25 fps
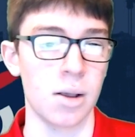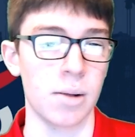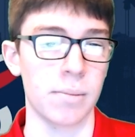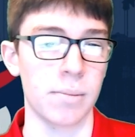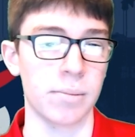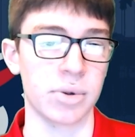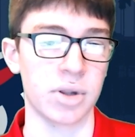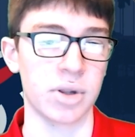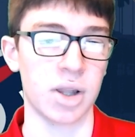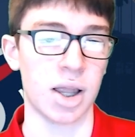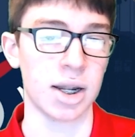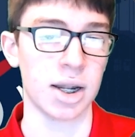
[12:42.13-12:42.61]

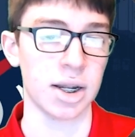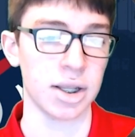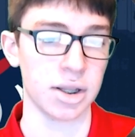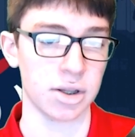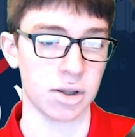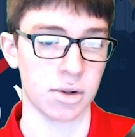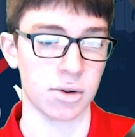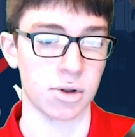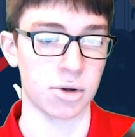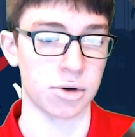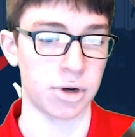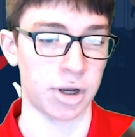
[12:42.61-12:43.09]
Plotting
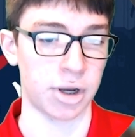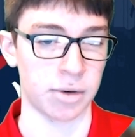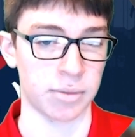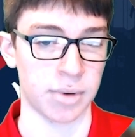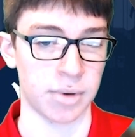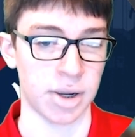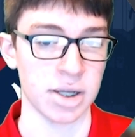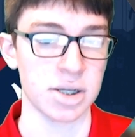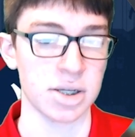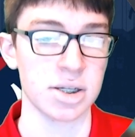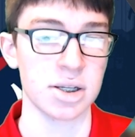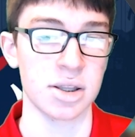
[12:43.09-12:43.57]
the learning
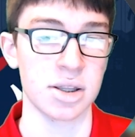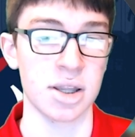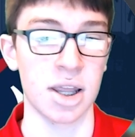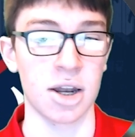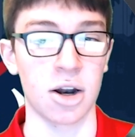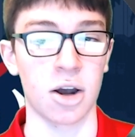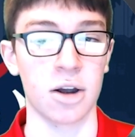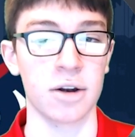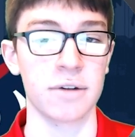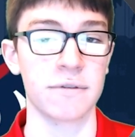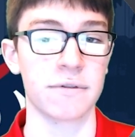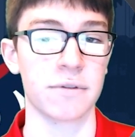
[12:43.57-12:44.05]
rate, then
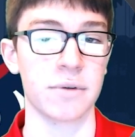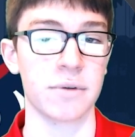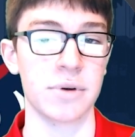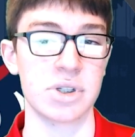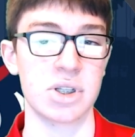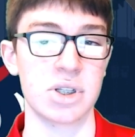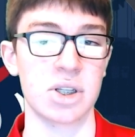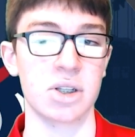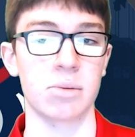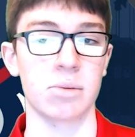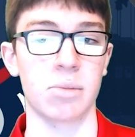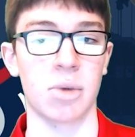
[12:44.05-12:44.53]

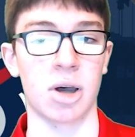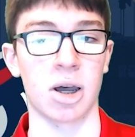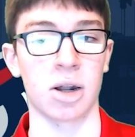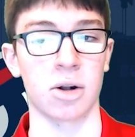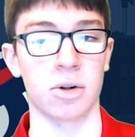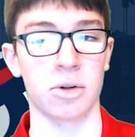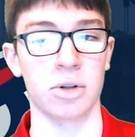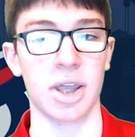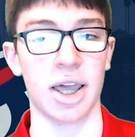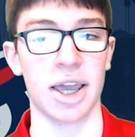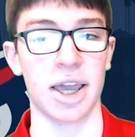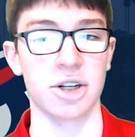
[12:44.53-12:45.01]
unfreezing the
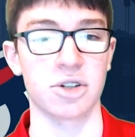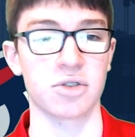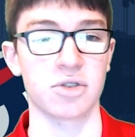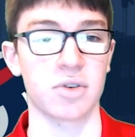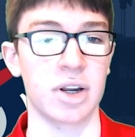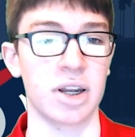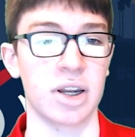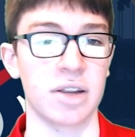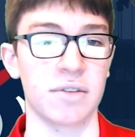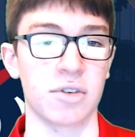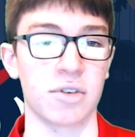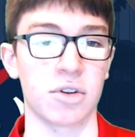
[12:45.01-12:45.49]
model and
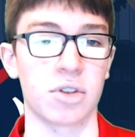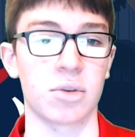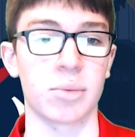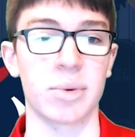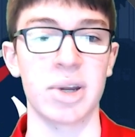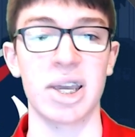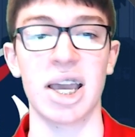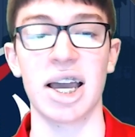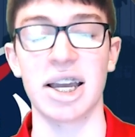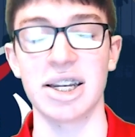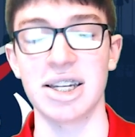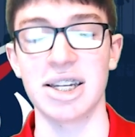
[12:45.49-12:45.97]
training for
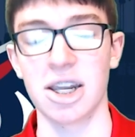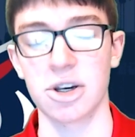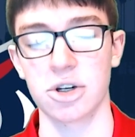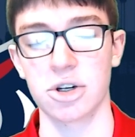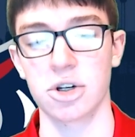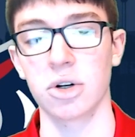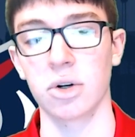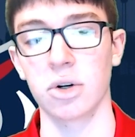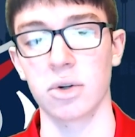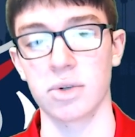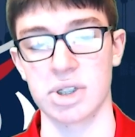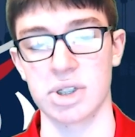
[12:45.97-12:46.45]
3
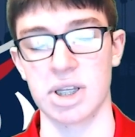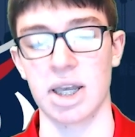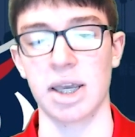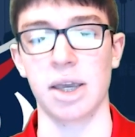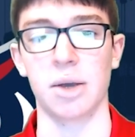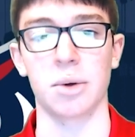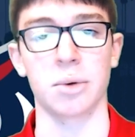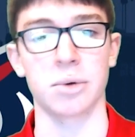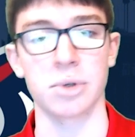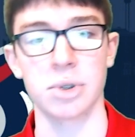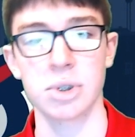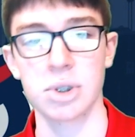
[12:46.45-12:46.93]
additional
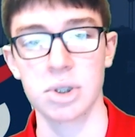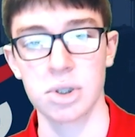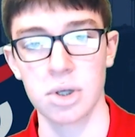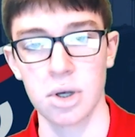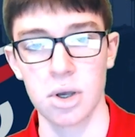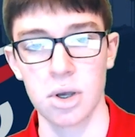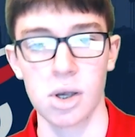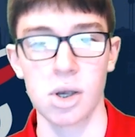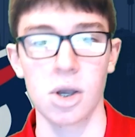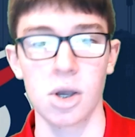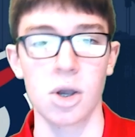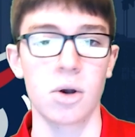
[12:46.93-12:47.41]
cycles
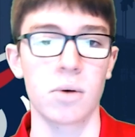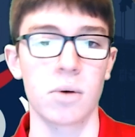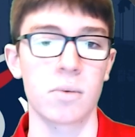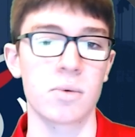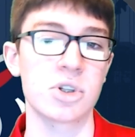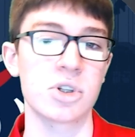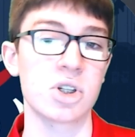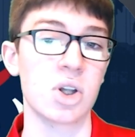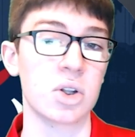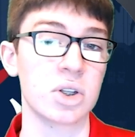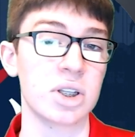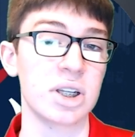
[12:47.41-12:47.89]

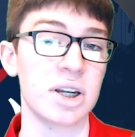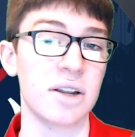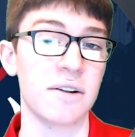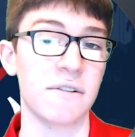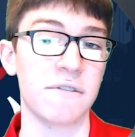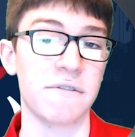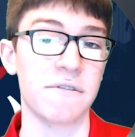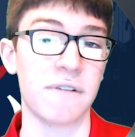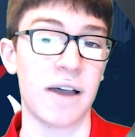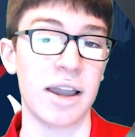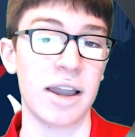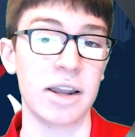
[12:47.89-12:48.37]
resulted in
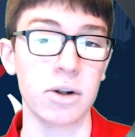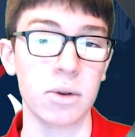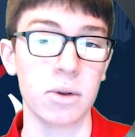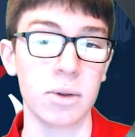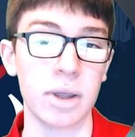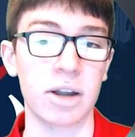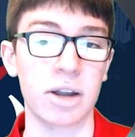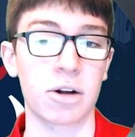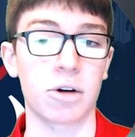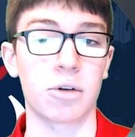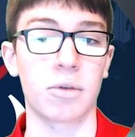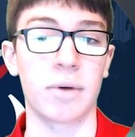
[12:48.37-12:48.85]
a
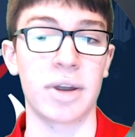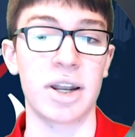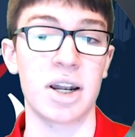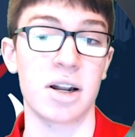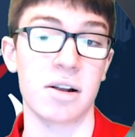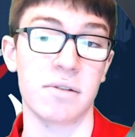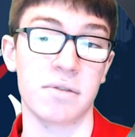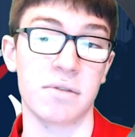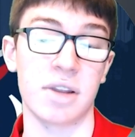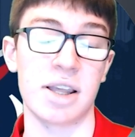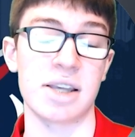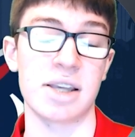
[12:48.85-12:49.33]
final error
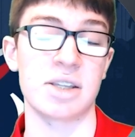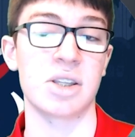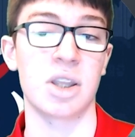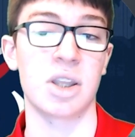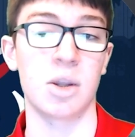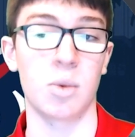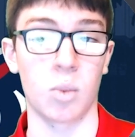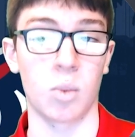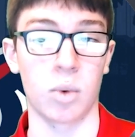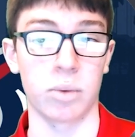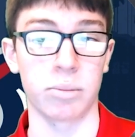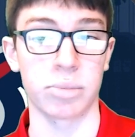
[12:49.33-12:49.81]
rate of less
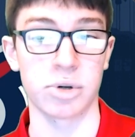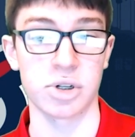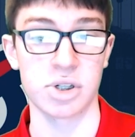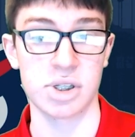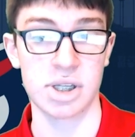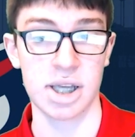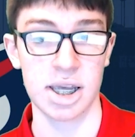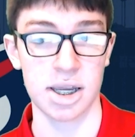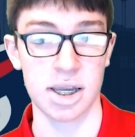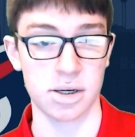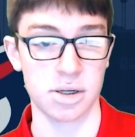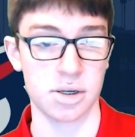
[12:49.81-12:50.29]
than
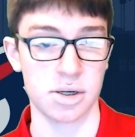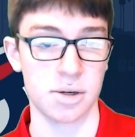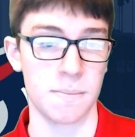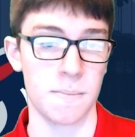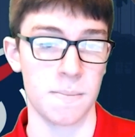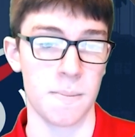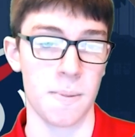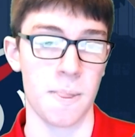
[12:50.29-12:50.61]
1%.